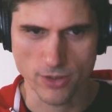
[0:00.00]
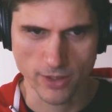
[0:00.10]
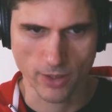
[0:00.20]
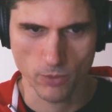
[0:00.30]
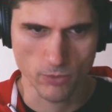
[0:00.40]

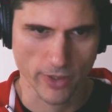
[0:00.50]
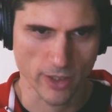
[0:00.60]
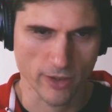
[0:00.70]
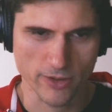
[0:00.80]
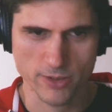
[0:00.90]
Like, will
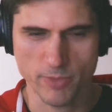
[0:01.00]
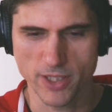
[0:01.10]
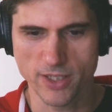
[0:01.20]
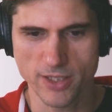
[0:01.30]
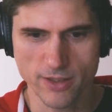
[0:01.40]
relayers be
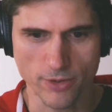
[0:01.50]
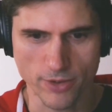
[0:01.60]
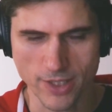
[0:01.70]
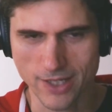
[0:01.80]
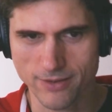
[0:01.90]
needed or
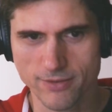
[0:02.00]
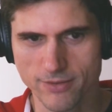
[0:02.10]
not?